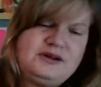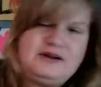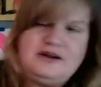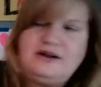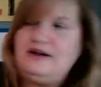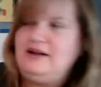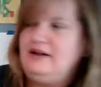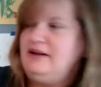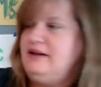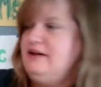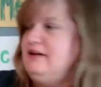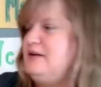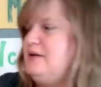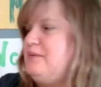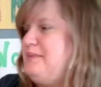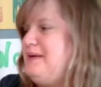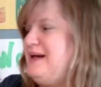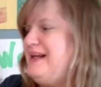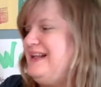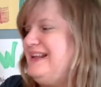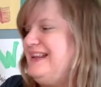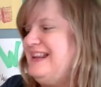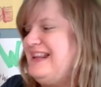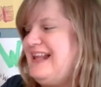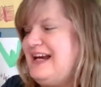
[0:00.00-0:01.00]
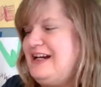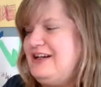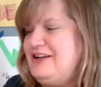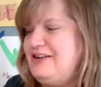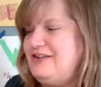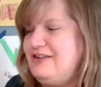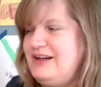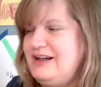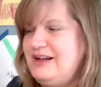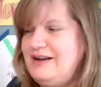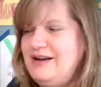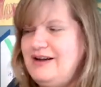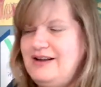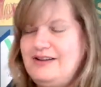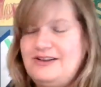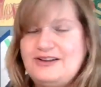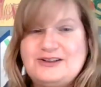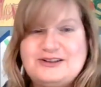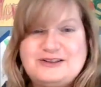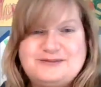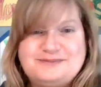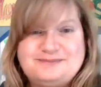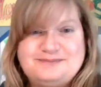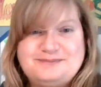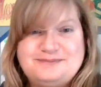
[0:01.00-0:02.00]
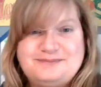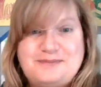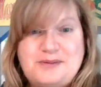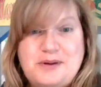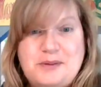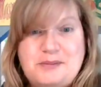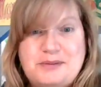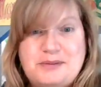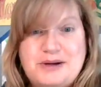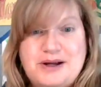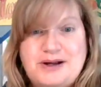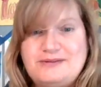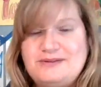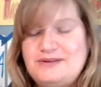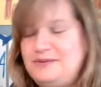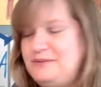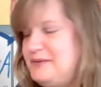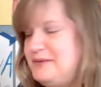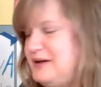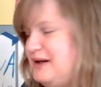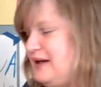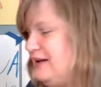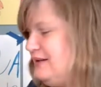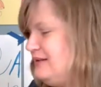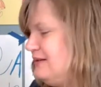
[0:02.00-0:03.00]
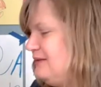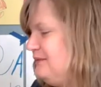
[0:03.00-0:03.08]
a little bit lighter in color, brown and white.